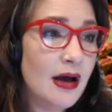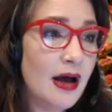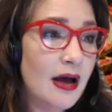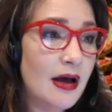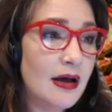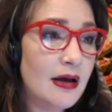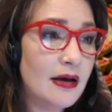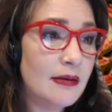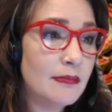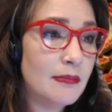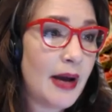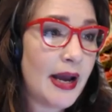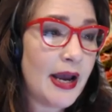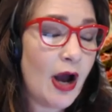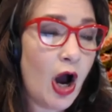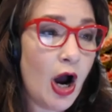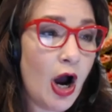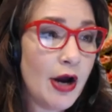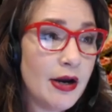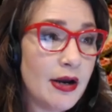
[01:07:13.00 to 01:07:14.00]
um, my
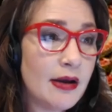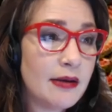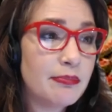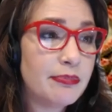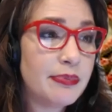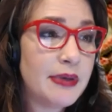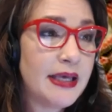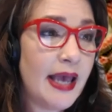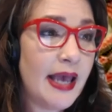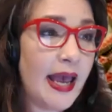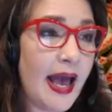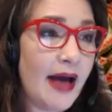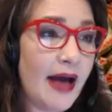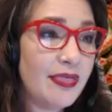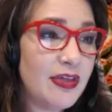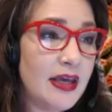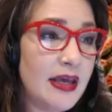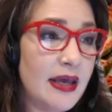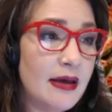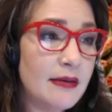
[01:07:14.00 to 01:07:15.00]
heart uh,
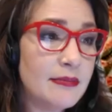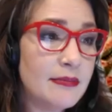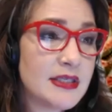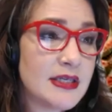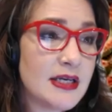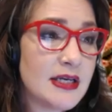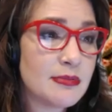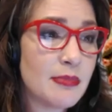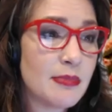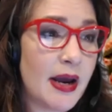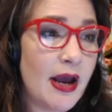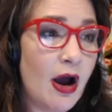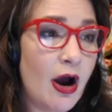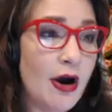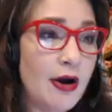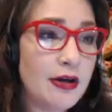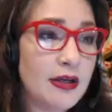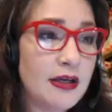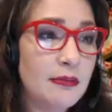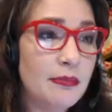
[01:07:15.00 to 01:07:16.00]
kathy m says my
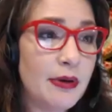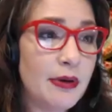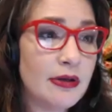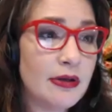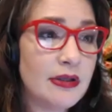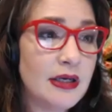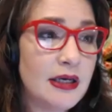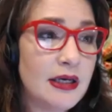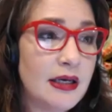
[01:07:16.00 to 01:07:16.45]
heart can barely